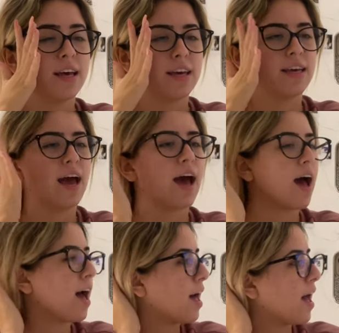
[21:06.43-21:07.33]
Yeah,
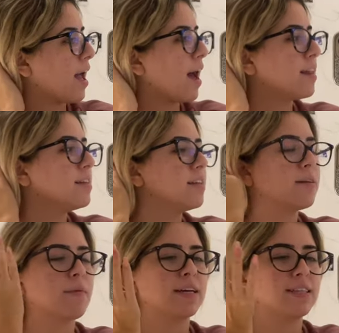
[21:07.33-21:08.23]
I had it
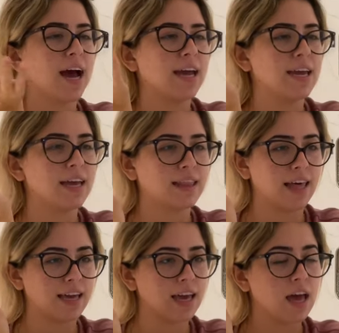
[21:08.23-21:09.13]
in my diet.
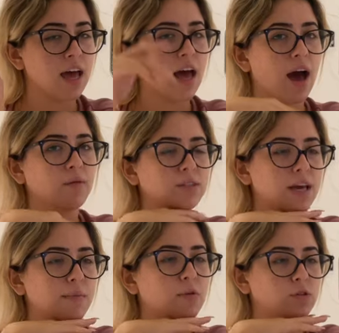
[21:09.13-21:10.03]
Like, I was
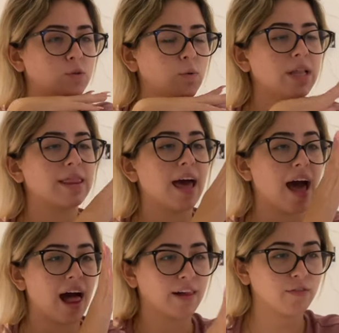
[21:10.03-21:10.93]
able to eat the
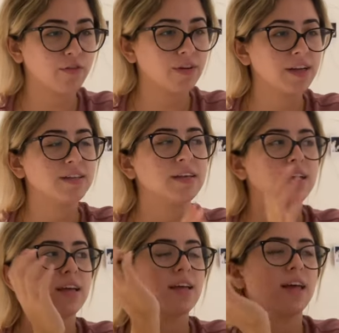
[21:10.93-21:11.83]
half of it
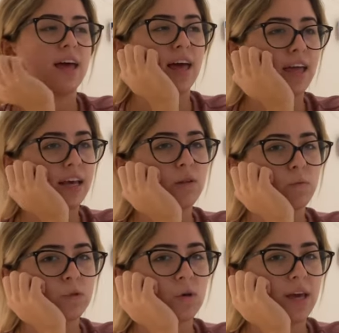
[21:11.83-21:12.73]
and it
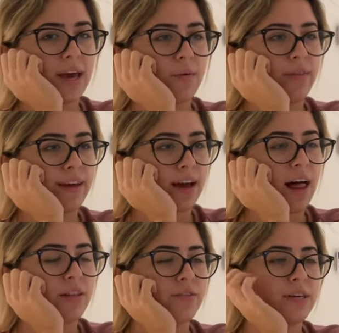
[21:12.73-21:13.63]
was okay with the
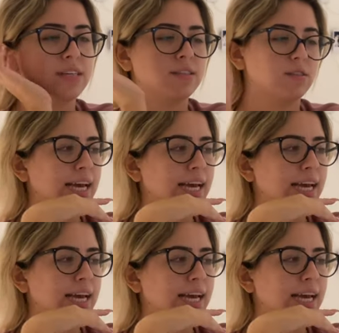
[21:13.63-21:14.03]
calories.